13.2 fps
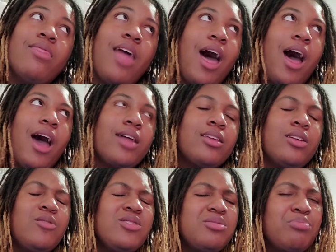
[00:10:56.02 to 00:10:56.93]
Other than that, I
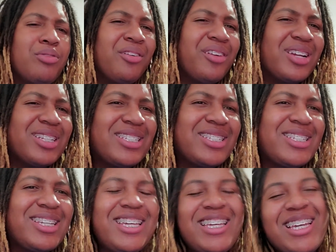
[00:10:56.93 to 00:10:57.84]
think it was
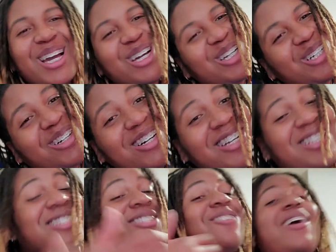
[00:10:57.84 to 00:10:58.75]
pretty
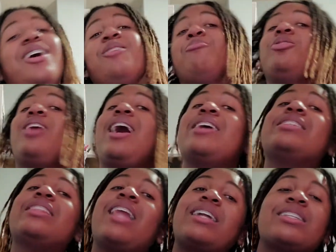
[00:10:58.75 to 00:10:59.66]
good. So I hope you
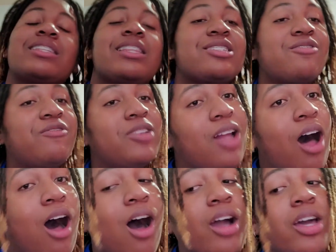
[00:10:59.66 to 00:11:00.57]
guys liked this
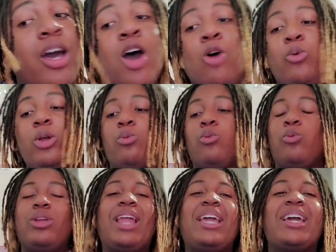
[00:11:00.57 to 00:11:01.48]
vlog.
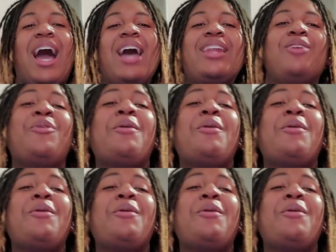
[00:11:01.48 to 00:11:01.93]
We like kind of